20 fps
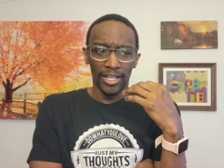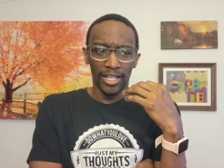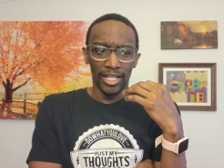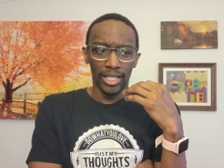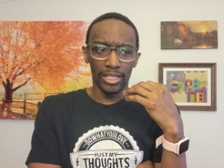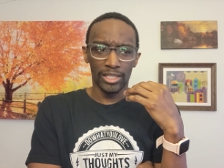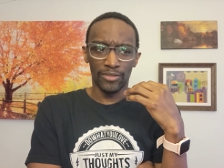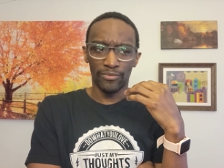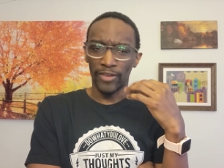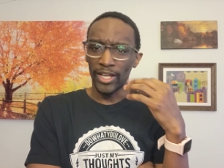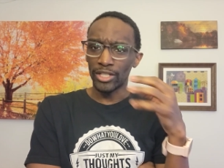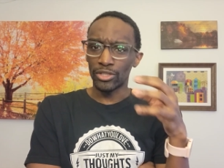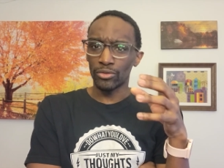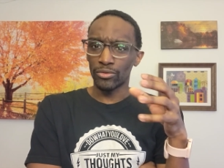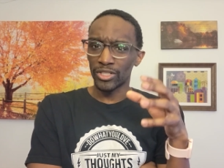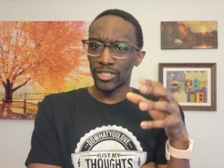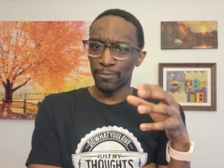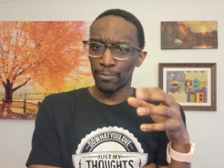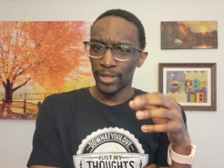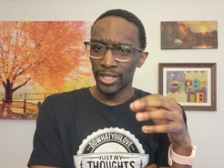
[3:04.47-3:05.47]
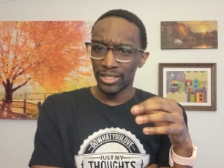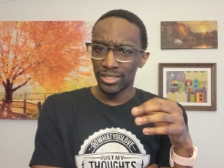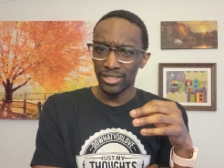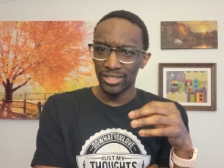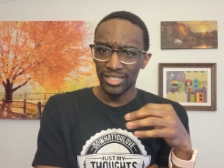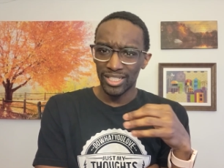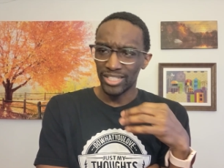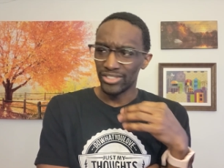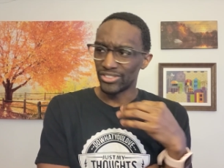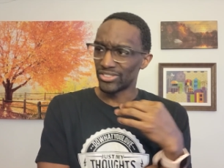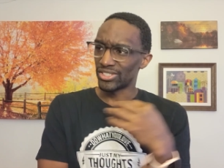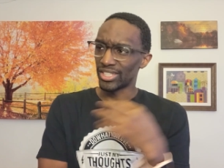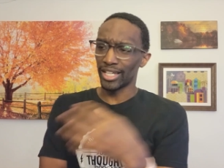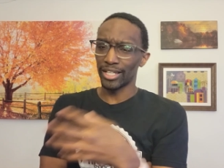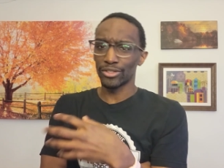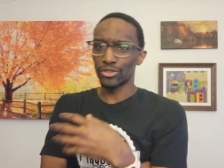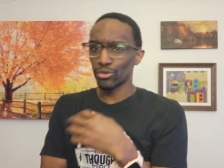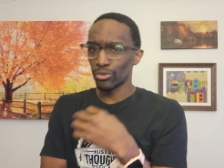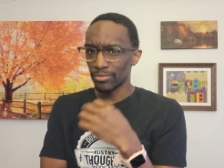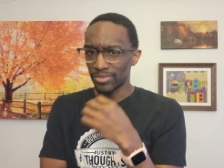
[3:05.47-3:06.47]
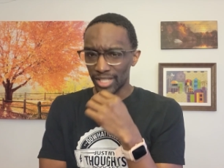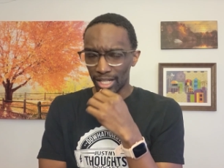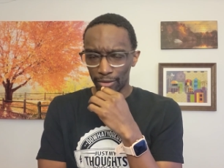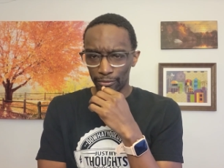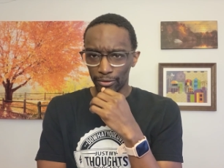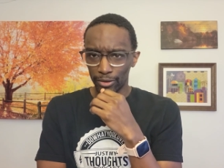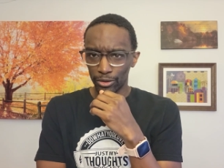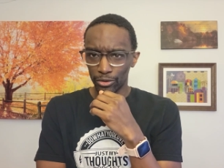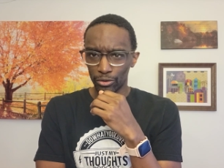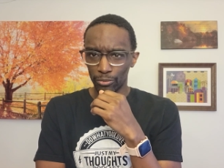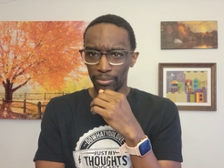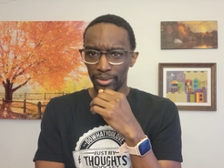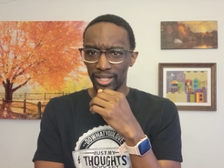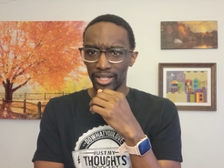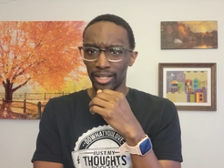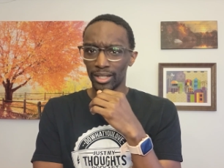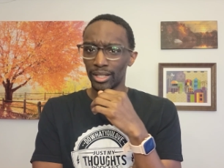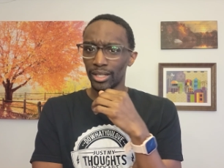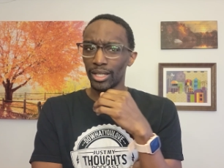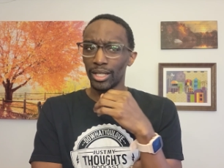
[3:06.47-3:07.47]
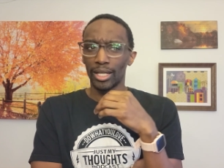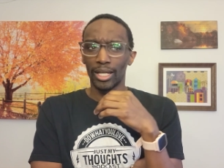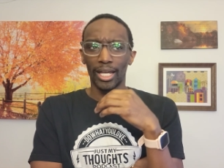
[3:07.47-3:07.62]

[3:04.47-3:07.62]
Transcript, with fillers: his facial expressions, he's singing to himself a little bit